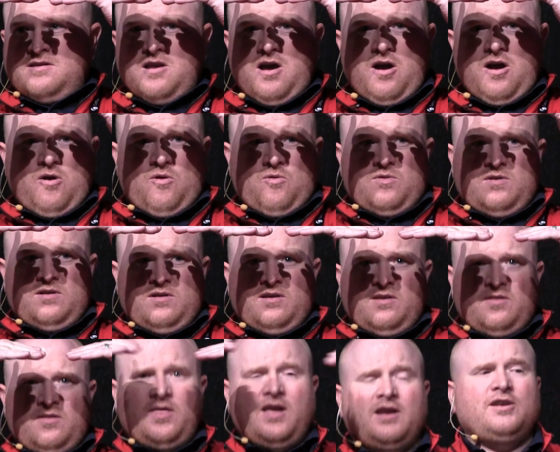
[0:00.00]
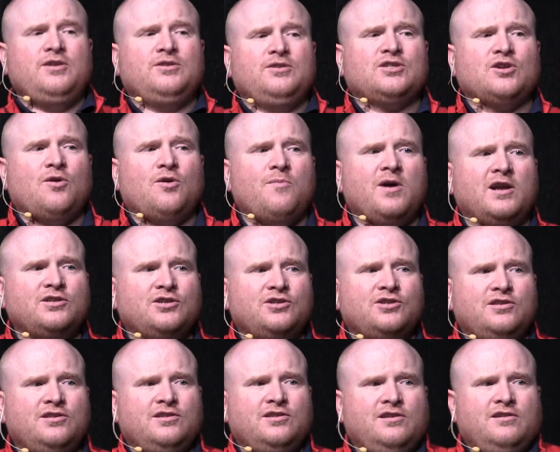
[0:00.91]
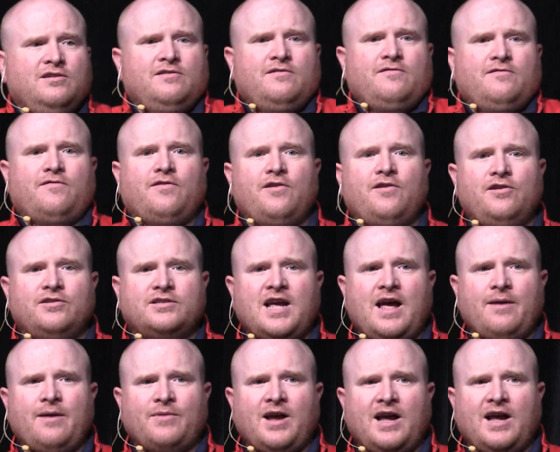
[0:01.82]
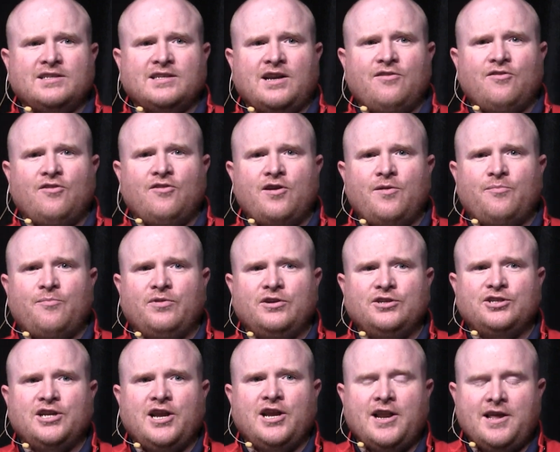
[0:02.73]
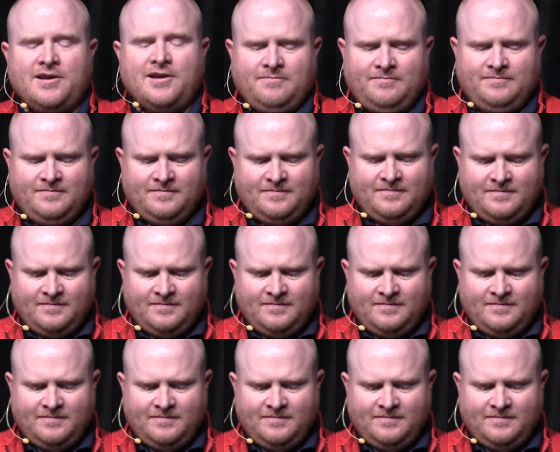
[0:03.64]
No. Thank you so much for your time, guys. I really appreciate it.